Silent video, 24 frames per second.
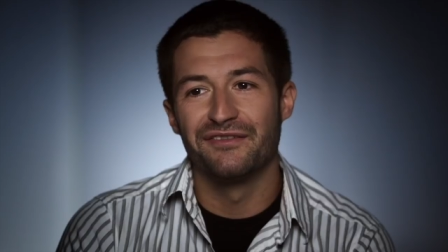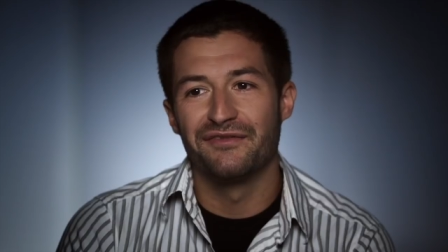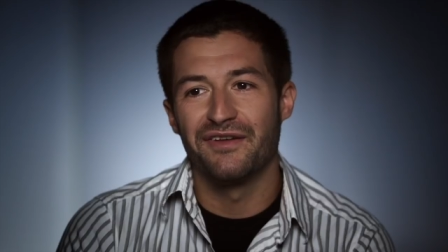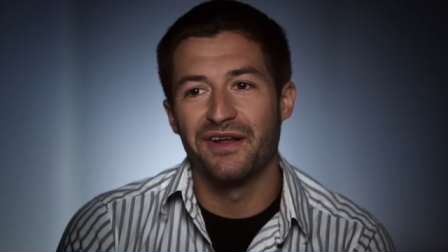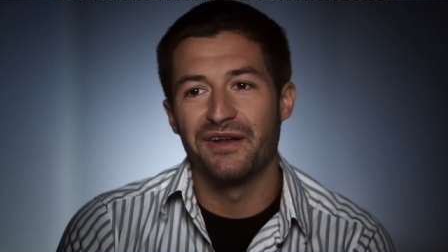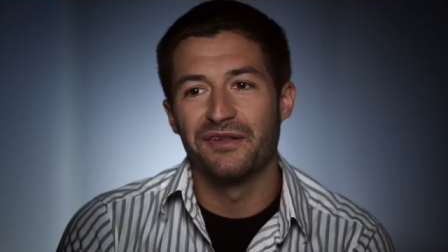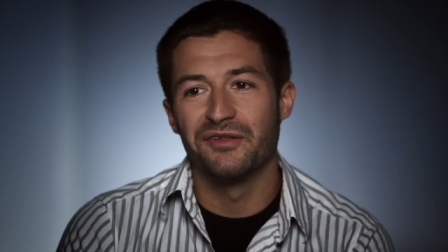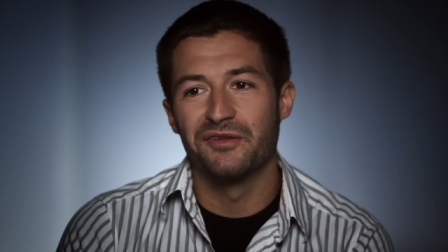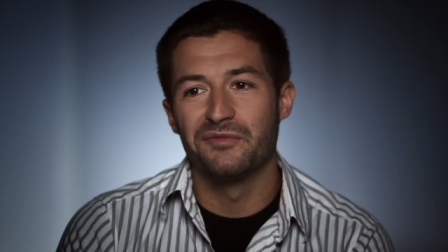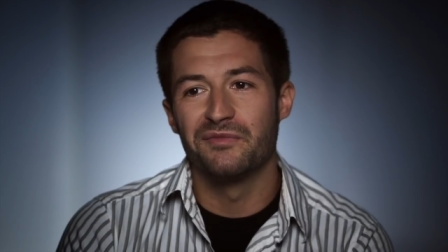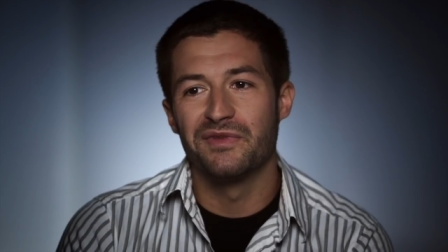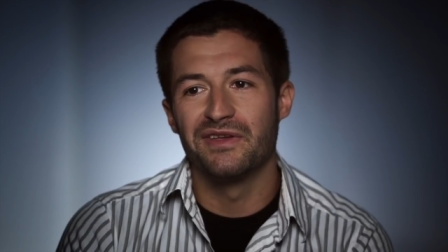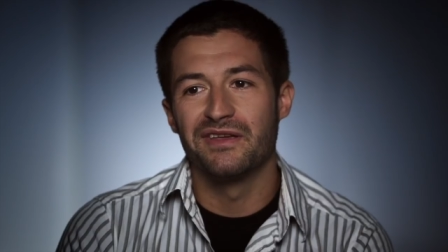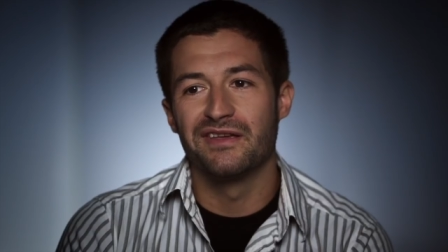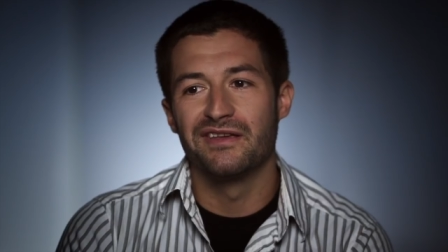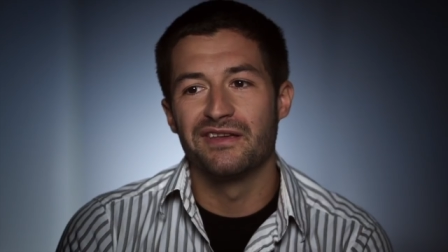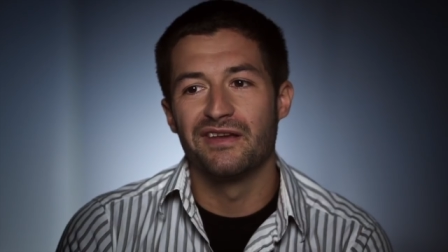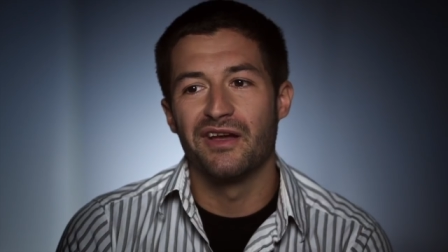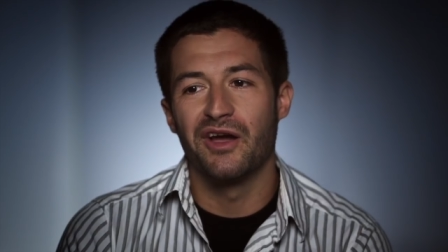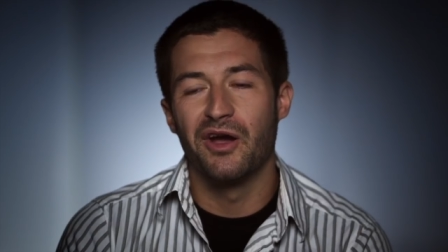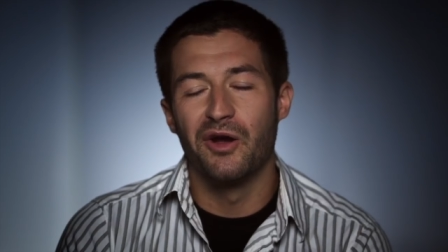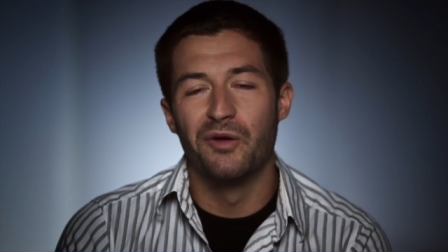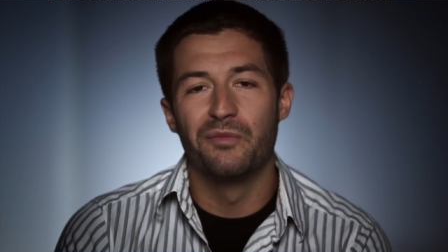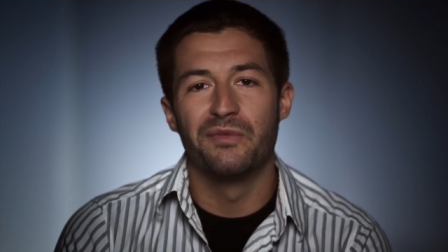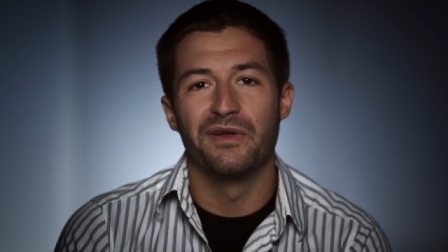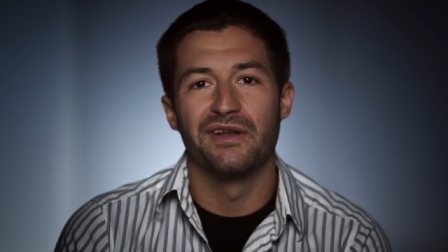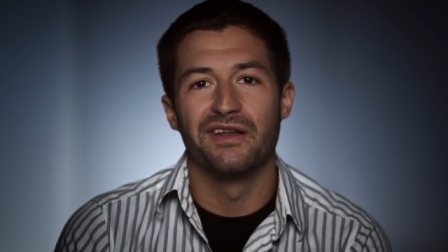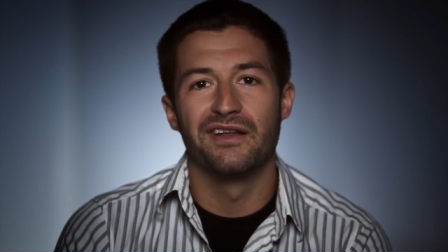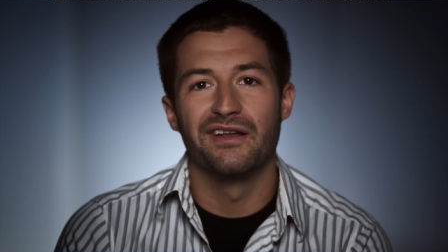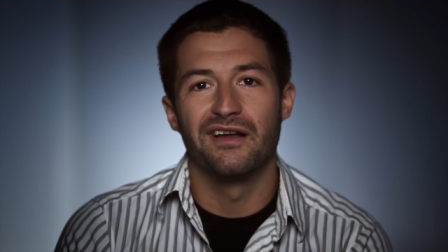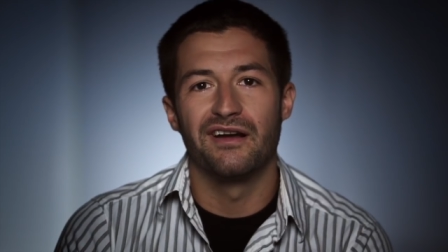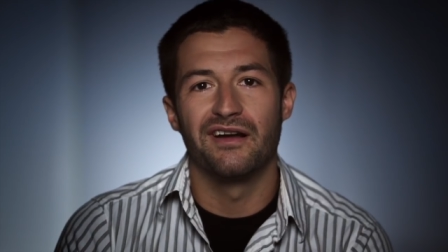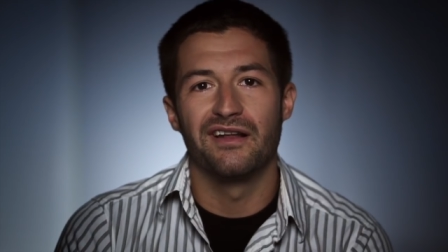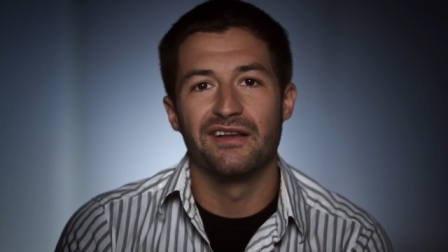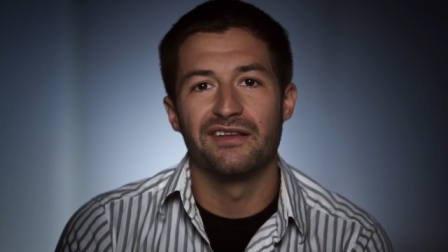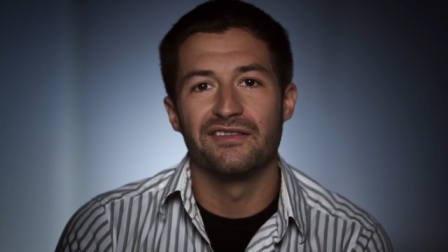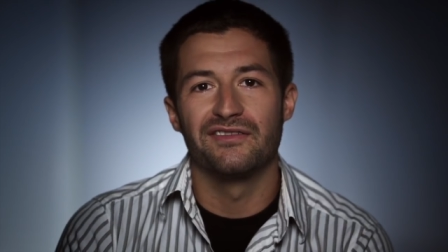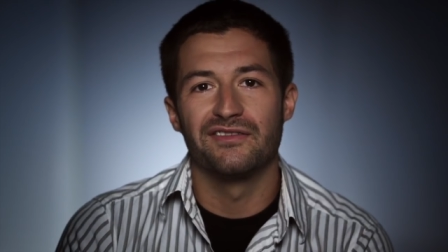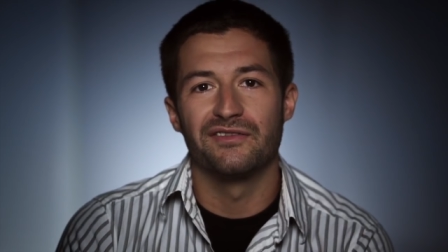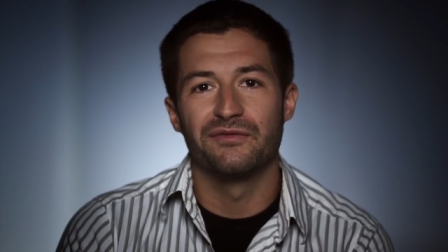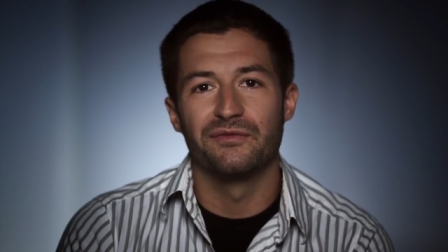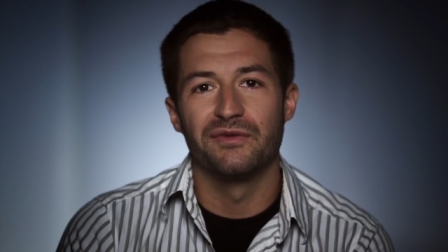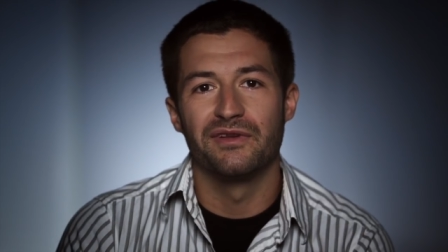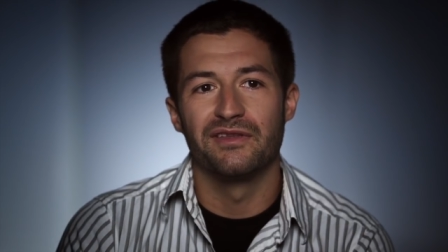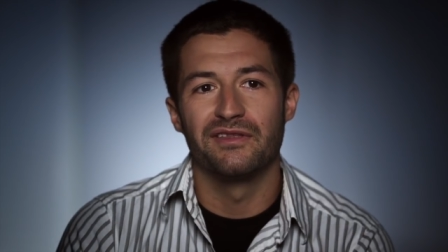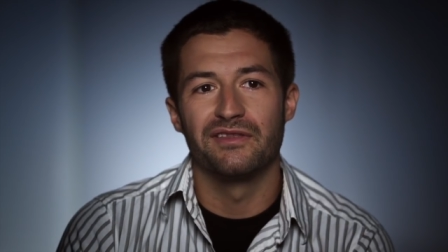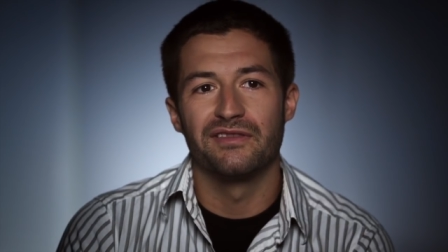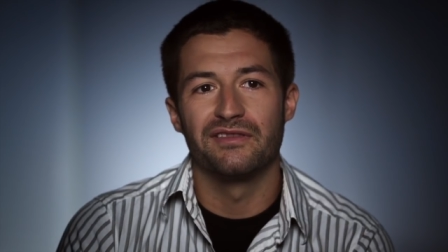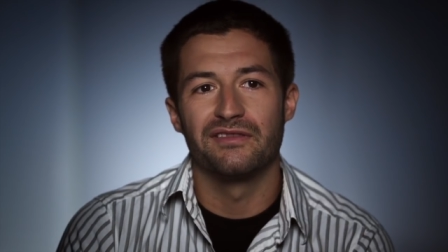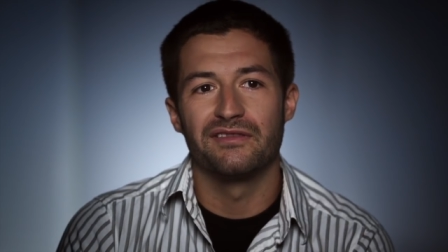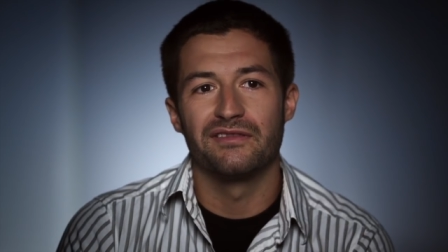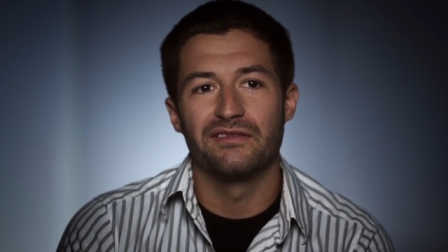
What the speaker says: To finally be open and honest with